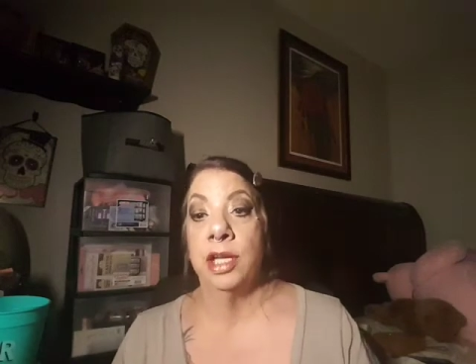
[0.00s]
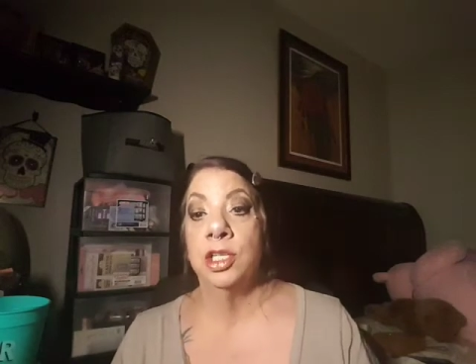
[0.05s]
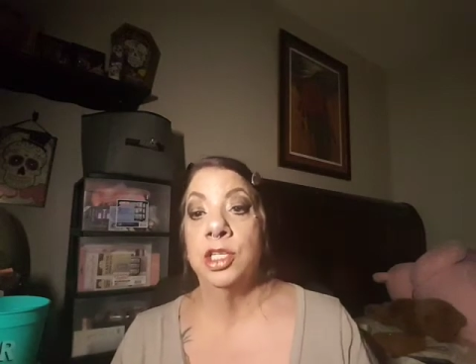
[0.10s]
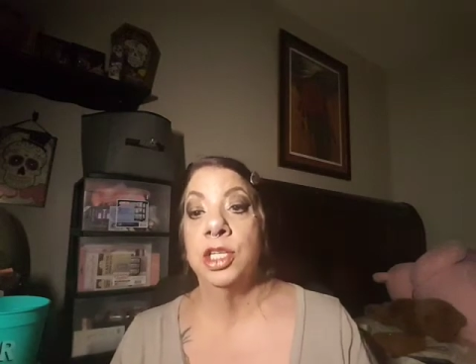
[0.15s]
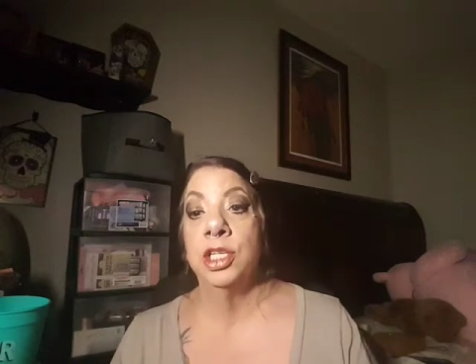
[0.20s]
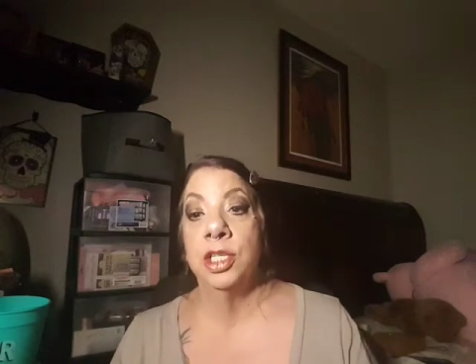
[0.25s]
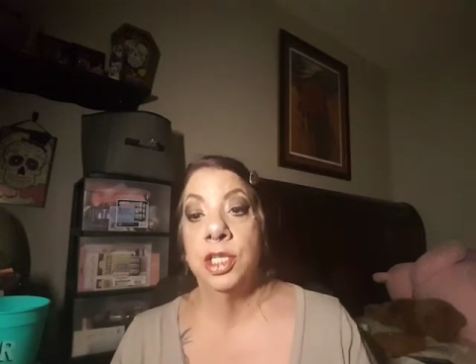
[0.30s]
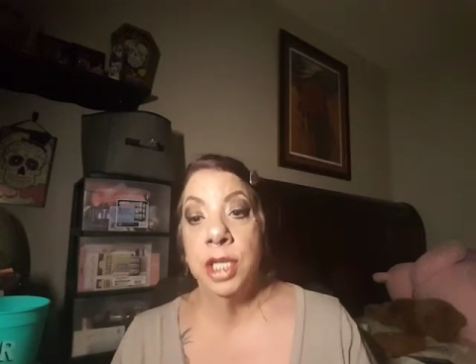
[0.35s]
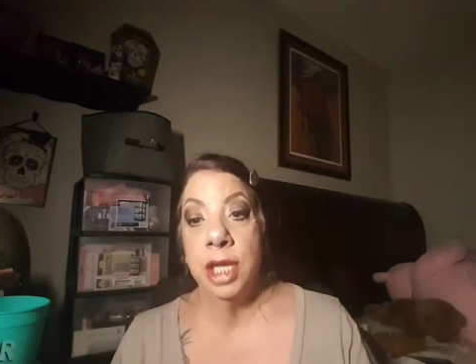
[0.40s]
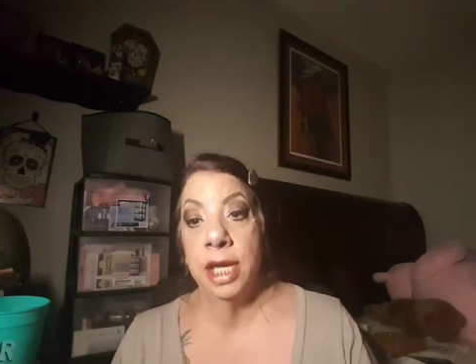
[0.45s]

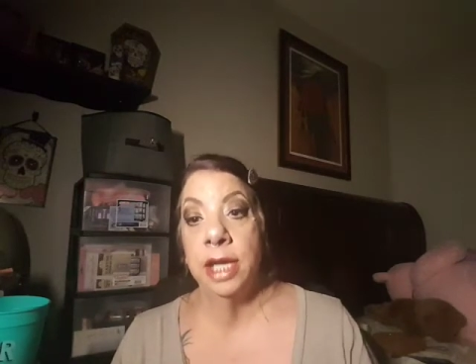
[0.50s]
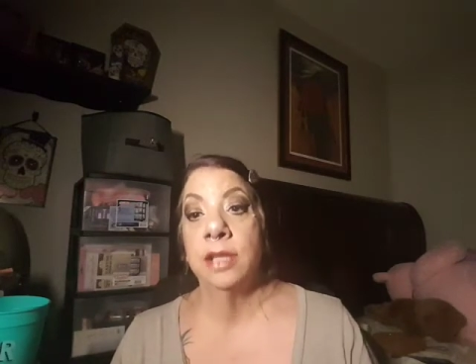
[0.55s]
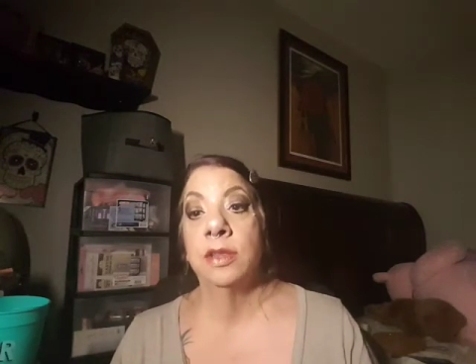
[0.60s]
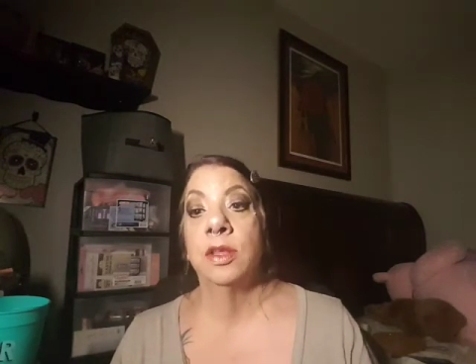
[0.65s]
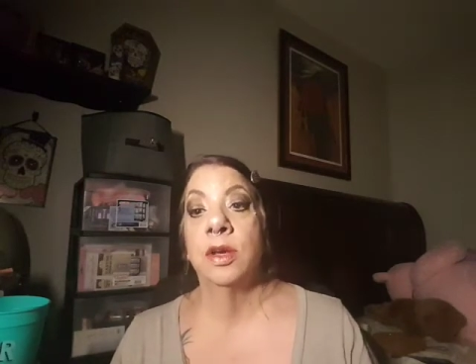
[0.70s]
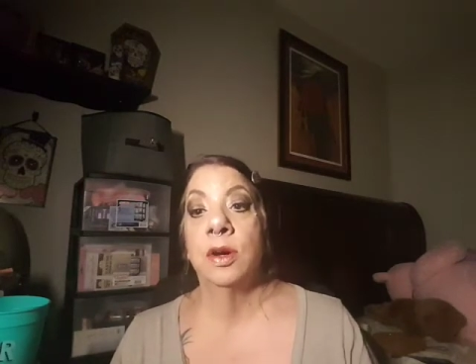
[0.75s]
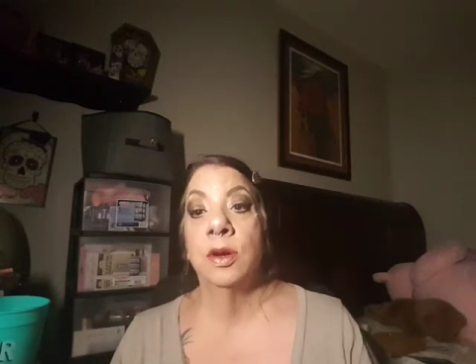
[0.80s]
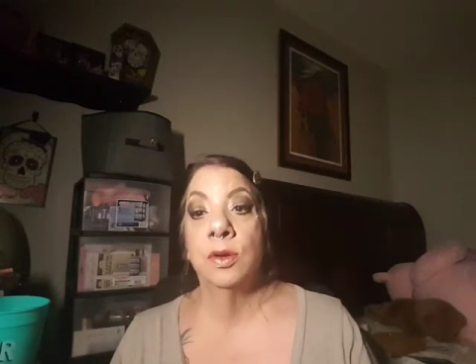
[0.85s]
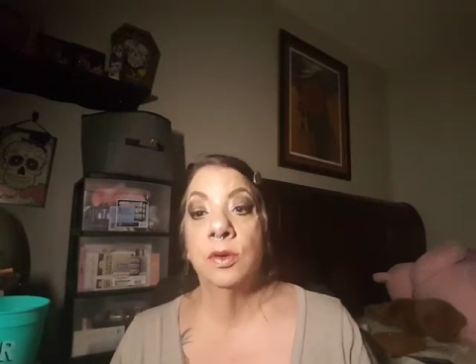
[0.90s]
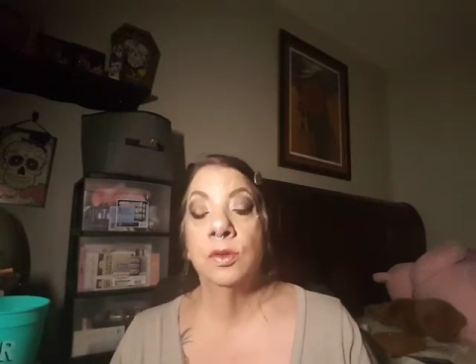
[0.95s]
to take
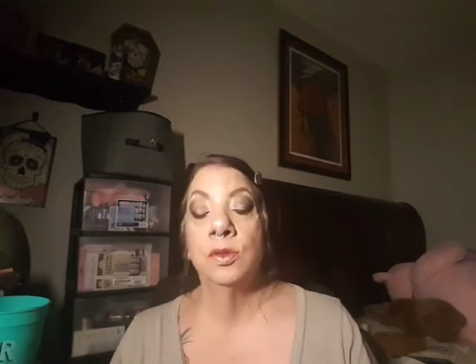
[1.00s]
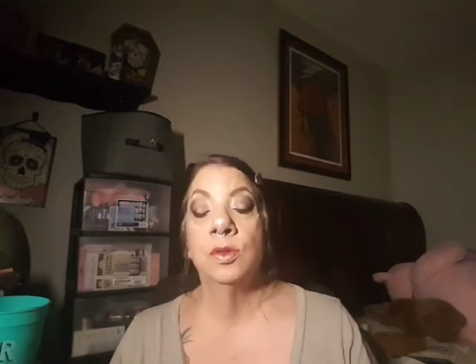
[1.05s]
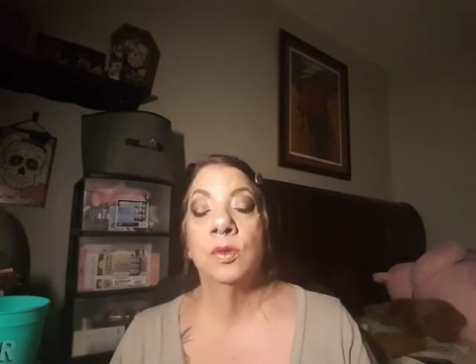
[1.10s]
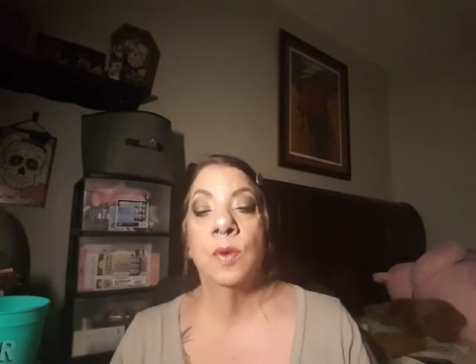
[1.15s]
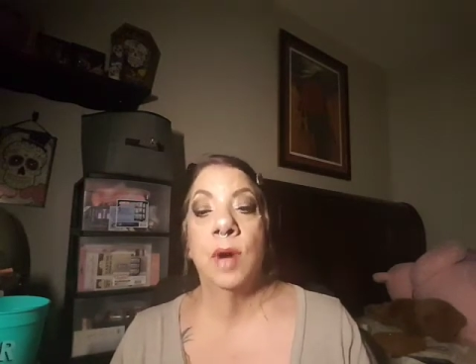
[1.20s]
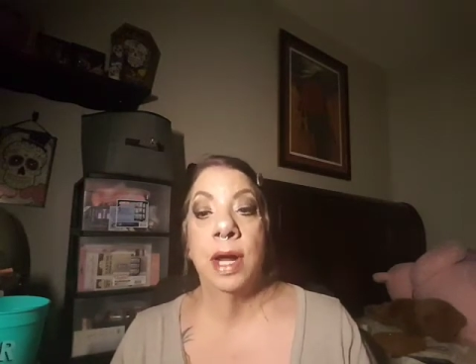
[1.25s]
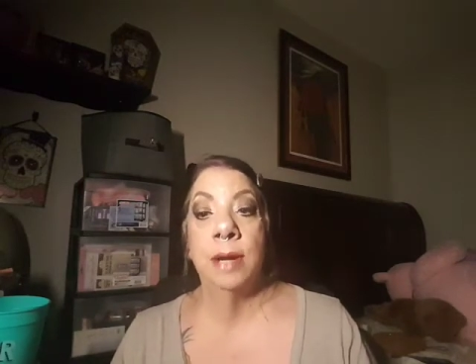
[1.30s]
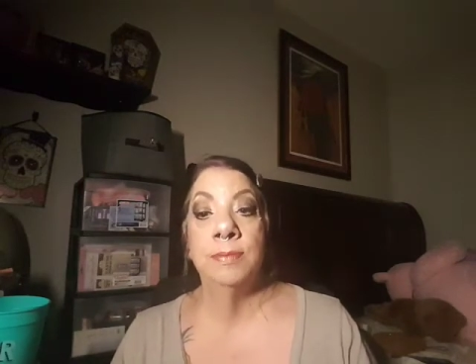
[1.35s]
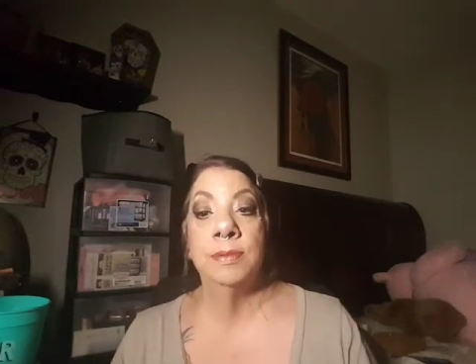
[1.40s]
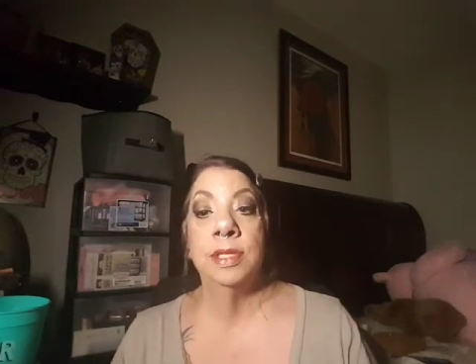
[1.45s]
those
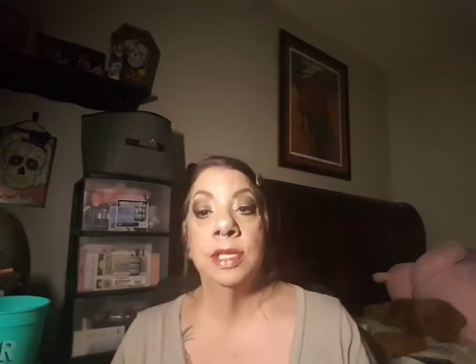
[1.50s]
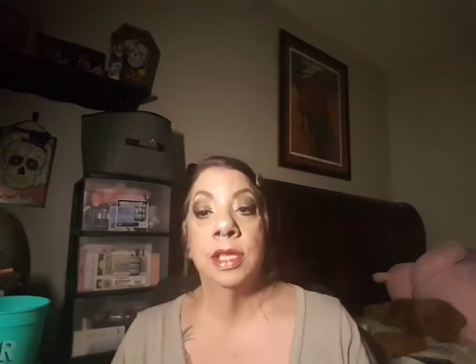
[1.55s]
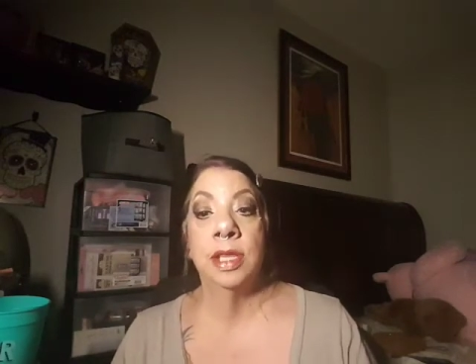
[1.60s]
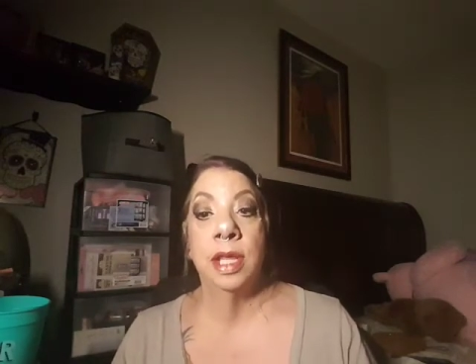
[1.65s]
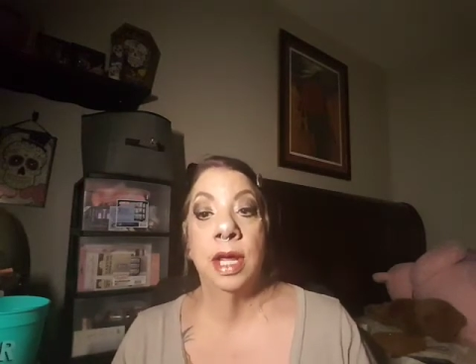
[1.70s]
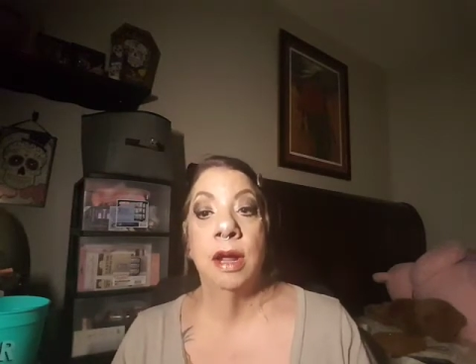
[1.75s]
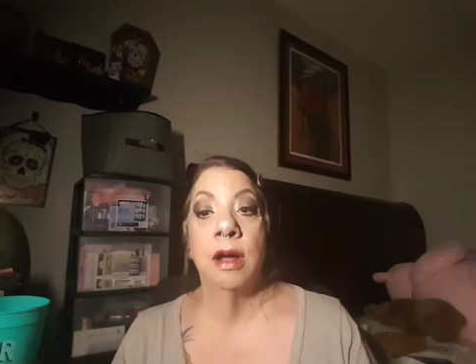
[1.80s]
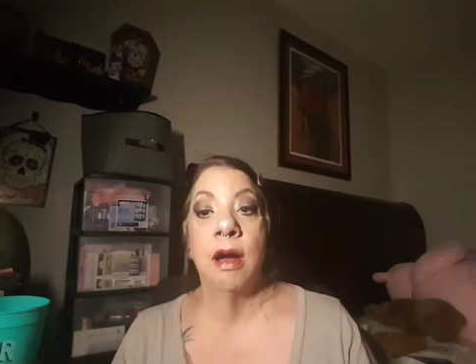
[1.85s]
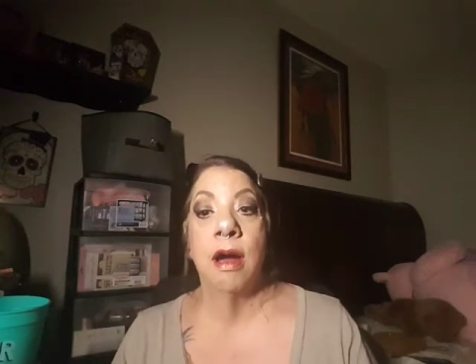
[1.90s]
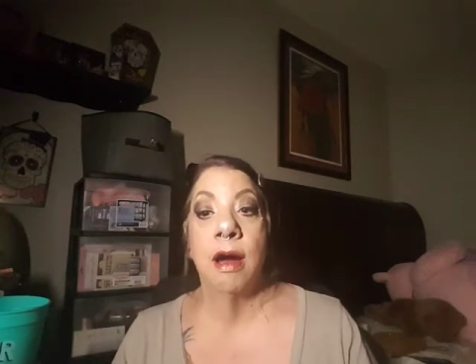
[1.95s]
wipes that
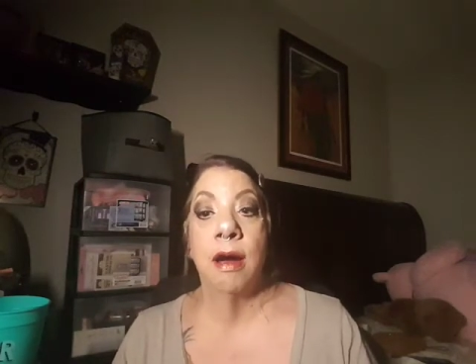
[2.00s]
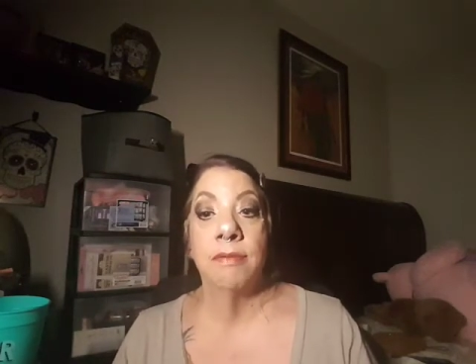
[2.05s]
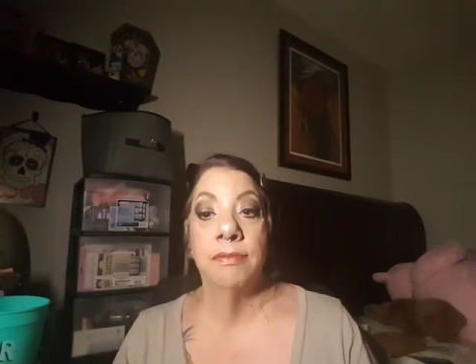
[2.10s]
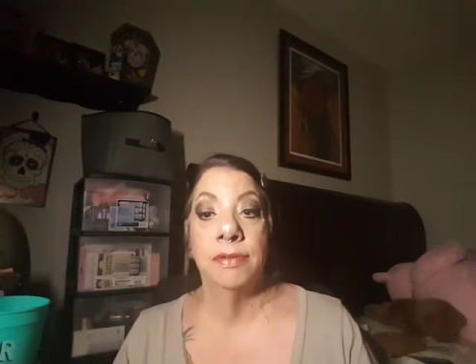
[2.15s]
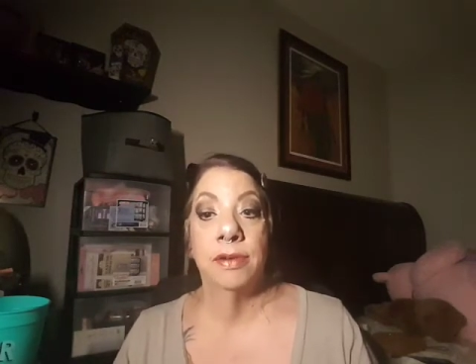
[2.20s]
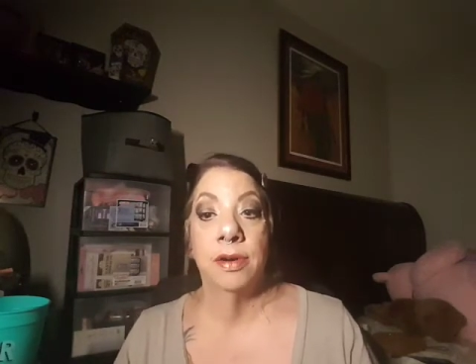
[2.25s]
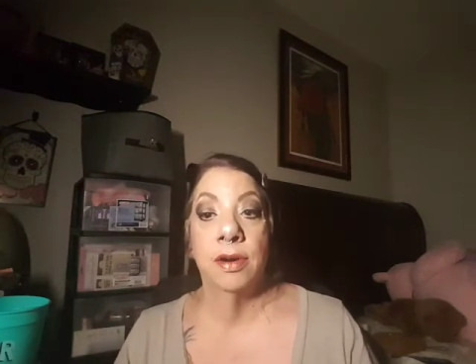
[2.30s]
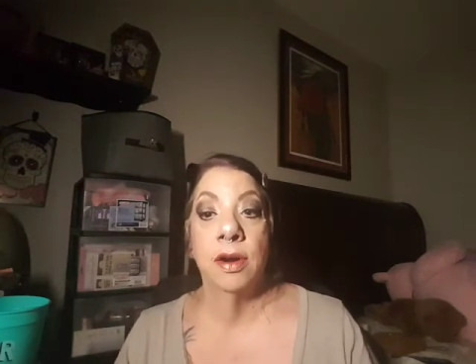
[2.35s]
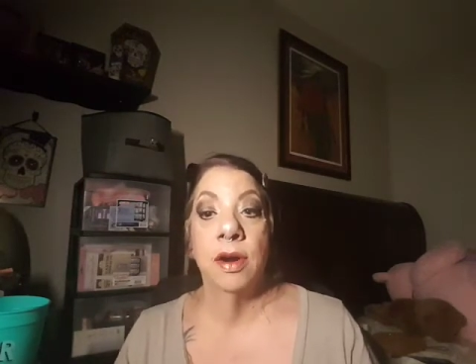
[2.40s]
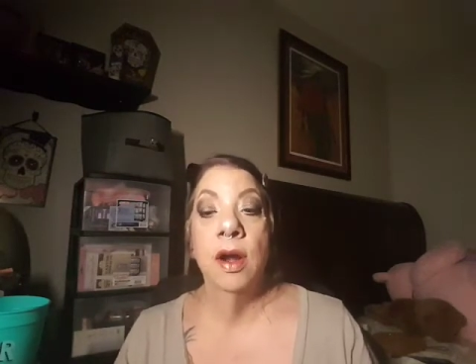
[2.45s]
they
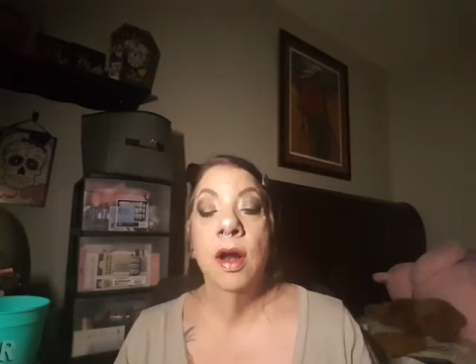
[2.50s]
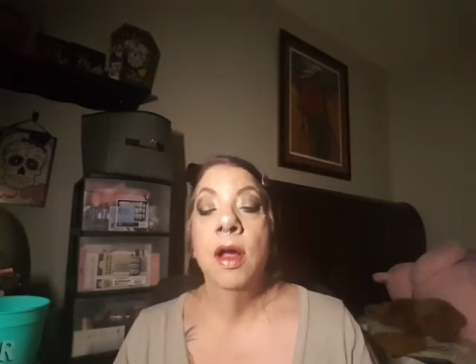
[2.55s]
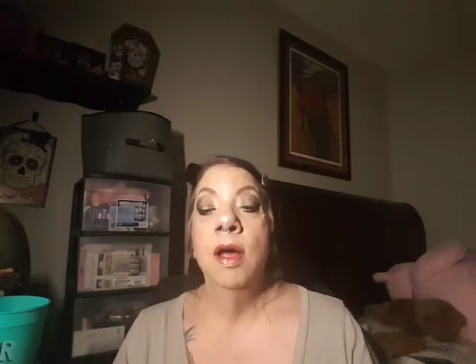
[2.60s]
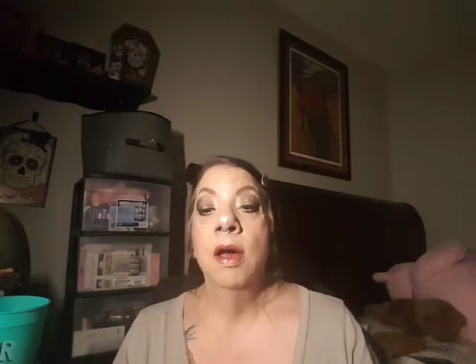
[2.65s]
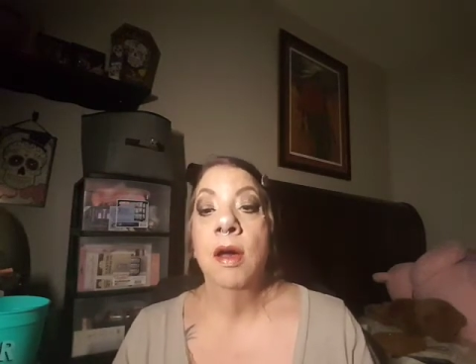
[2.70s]
offer